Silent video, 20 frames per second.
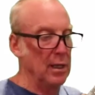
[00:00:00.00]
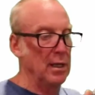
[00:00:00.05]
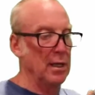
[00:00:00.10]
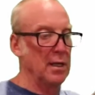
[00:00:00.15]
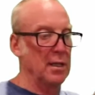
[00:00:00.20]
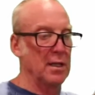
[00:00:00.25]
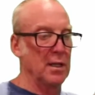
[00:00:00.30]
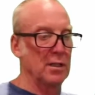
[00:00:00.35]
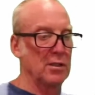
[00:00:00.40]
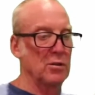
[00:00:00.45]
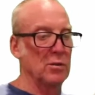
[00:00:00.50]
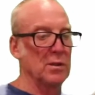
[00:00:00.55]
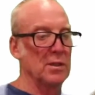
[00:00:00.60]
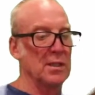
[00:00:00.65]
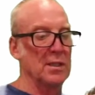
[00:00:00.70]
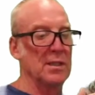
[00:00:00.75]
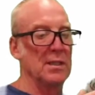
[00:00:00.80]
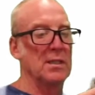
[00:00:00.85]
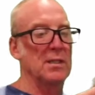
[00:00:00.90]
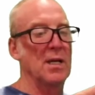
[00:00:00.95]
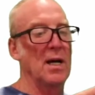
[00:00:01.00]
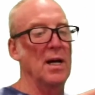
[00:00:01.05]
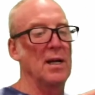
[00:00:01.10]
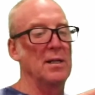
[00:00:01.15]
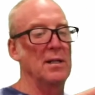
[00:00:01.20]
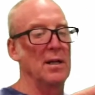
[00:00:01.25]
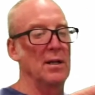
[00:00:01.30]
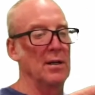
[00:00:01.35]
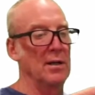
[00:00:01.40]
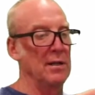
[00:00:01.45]
this was
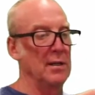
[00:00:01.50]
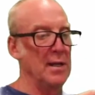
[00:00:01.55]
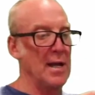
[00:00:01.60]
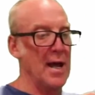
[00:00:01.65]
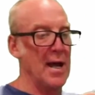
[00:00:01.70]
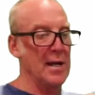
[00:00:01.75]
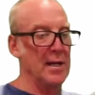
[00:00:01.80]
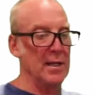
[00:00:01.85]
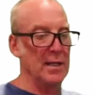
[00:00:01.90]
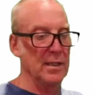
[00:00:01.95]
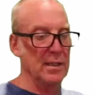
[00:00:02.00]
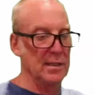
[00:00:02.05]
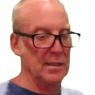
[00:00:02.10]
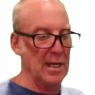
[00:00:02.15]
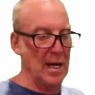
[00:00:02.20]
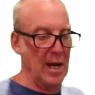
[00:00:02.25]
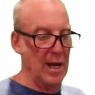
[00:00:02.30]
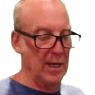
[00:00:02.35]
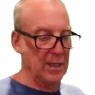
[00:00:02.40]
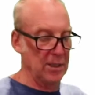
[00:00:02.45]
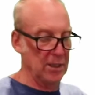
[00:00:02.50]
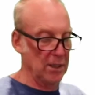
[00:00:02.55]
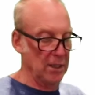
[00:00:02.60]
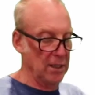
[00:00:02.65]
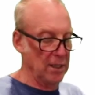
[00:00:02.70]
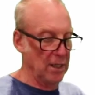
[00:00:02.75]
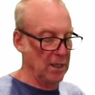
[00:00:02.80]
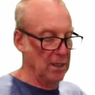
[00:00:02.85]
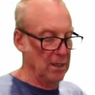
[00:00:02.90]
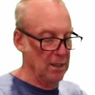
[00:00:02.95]
inside there, and that is
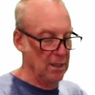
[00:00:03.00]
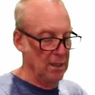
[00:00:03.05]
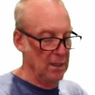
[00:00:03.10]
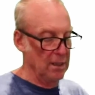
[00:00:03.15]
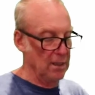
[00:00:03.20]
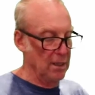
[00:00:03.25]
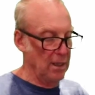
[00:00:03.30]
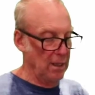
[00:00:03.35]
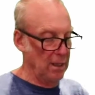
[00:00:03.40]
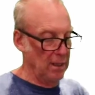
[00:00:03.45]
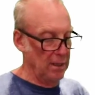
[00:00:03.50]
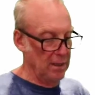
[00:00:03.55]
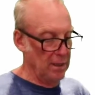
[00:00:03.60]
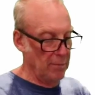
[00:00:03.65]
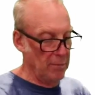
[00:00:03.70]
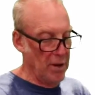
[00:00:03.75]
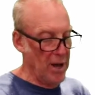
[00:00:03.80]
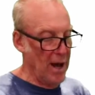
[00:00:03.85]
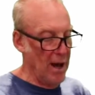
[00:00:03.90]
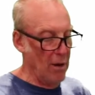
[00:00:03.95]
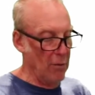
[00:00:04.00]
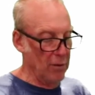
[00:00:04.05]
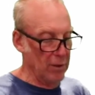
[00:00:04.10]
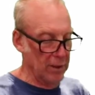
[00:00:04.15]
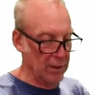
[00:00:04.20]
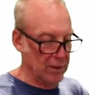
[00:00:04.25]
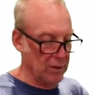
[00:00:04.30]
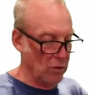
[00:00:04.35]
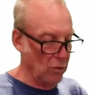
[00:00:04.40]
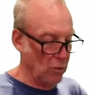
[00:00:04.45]
actually the
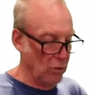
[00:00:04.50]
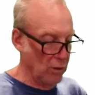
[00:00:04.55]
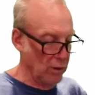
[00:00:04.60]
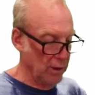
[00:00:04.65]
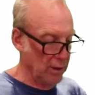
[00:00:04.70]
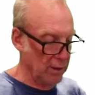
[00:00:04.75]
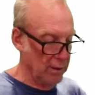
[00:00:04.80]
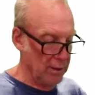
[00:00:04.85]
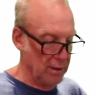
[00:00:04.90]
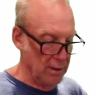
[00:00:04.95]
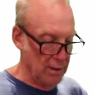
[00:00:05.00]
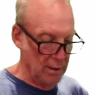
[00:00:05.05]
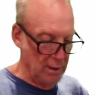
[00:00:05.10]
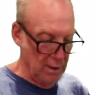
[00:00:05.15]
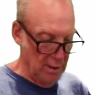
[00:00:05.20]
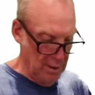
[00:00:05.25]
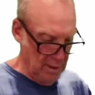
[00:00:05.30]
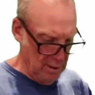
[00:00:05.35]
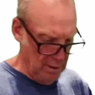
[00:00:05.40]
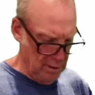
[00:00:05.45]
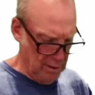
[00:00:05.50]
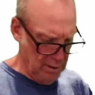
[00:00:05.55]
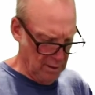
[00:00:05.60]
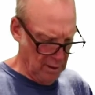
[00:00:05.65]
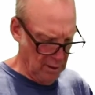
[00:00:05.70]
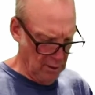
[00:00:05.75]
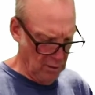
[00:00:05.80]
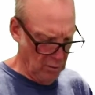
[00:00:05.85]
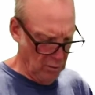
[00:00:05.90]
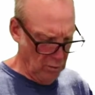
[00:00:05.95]
power cord.
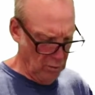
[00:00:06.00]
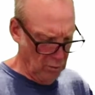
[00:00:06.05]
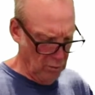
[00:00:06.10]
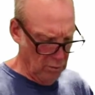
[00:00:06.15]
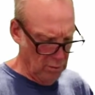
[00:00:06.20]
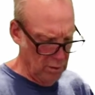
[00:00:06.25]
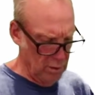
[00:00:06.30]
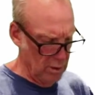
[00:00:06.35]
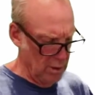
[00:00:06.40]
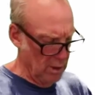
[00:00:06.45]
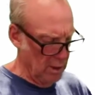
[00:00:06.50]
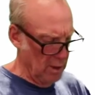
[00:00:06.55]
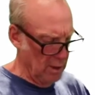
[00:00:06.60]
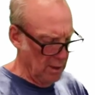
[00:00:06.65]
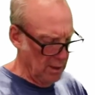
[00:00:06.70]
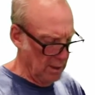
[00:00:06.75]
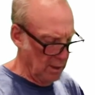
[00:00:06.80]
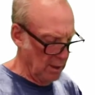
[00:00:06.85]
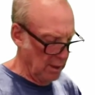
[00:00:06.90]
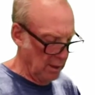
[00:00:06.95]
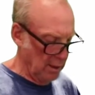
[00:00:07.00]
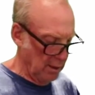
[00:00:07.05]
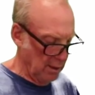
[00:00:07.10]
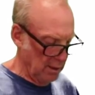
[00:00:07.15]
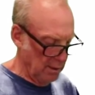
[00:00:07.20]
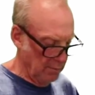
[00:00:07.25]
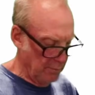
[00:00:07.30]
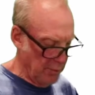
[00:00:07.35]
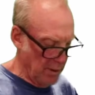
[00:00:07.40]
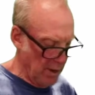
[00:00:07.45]
So
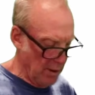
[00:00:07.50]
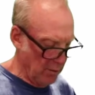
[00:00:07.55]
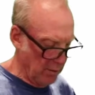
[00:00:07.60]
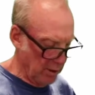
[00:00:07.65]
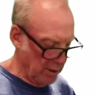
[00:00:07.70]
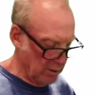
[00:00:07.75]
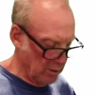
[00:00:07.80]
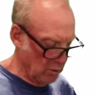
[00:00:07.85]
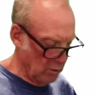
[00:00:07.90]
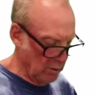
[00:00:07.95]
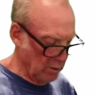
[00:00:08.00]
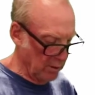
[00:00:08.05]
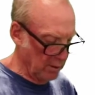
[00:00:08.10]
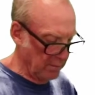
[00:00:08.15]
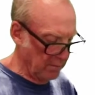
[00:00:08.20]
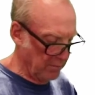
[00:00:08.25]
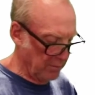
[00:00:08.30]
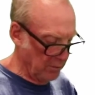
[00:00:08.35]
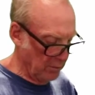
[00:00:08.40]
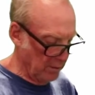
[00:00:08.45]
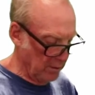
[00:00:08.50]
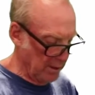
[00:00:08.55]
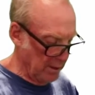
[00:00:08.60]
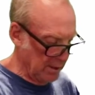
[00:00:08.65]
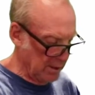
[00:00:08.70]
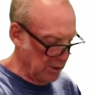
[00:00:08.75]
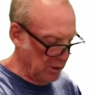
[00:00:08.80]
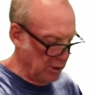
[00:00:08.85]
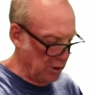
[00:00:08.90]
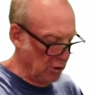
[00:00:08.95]
the power cord for
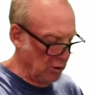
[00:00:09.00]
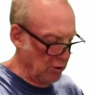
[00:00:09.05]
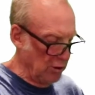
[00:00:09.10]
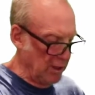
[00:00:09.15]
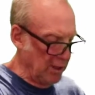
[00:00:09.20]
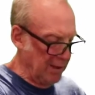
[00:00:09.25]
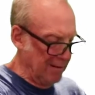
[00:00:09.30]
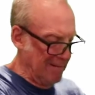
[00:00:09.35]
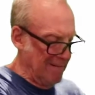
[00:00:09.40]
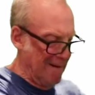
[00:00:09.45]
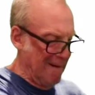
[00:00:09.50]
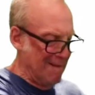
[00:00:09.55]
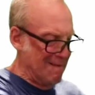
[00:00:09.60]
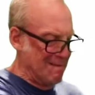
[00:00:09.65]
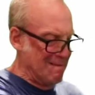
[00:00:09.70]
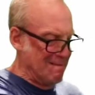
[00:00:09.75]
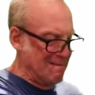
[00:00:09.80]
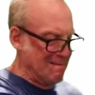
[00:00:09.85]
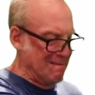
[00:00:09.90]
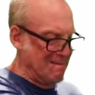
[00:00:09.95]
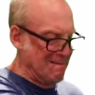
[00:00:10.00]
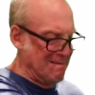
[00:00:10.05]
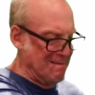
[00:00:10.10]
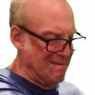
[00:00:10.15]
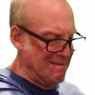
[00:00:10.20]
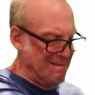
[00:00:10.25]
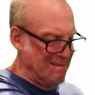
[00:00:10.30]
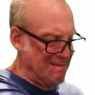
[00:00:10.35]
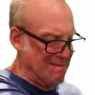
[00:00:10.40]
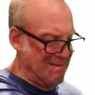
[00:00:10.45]
this unit,
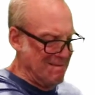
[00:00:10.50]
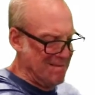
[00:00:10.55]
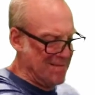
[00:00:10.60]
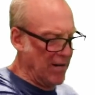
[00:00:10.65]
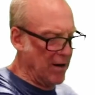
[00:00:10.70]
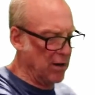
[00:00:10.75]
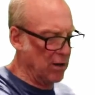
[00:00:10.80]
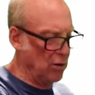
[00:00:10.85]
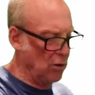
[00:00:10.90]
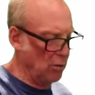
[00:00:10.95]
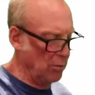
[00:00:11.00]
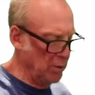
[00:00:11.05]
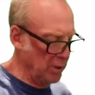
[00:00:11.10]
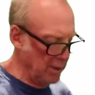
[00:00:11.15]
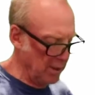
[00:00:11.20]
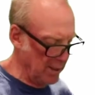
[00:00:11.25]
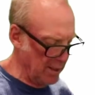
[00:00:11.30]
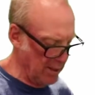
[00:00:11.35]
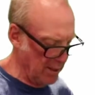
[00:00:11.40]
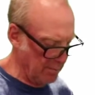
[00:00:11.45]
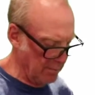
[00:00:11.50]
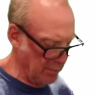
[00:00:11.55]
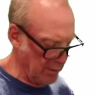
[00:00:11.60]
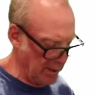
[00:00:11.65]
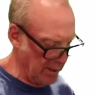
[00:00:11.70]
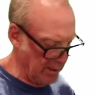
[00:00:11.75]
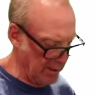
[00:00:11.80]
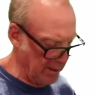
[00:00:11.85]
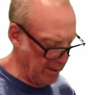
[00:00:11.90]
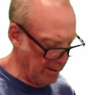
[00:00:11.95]
we're gonna open it up
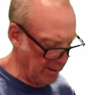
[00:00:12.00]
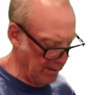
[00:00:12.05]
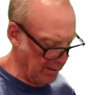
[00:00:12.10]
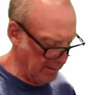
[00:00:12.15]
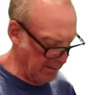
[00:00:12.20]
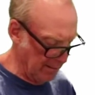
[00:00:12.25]
right here